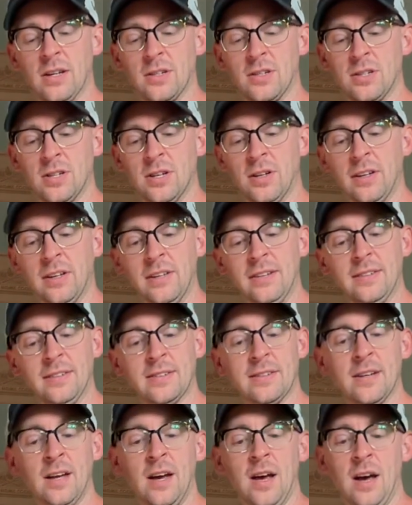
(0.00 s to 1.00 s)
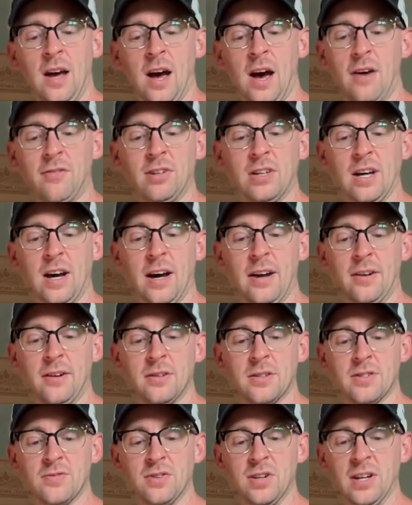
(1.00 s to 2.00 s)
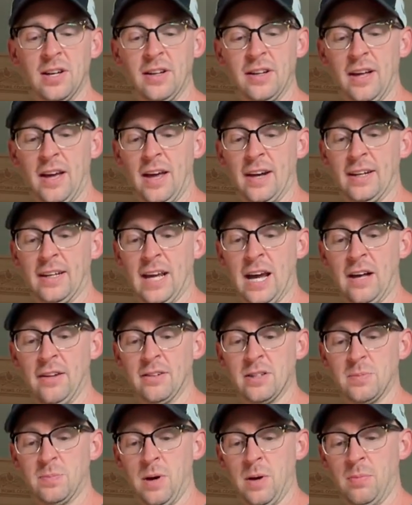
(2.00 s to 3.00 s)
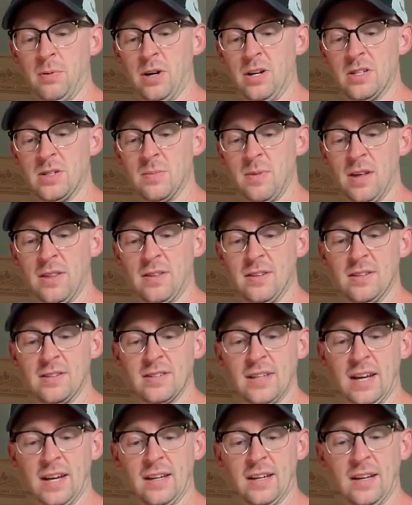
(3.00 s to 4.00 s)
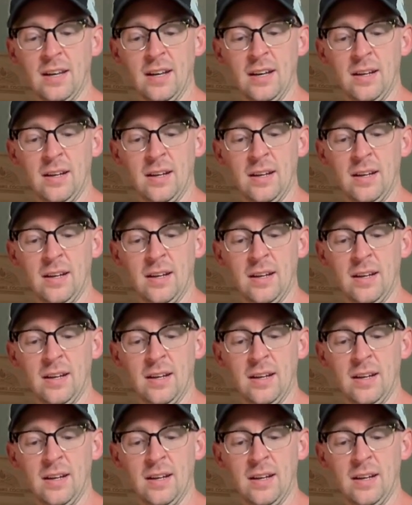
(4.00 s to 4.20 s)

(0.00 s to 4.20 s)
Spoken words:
chilies, avocados, vanilla, and countless preparation methods like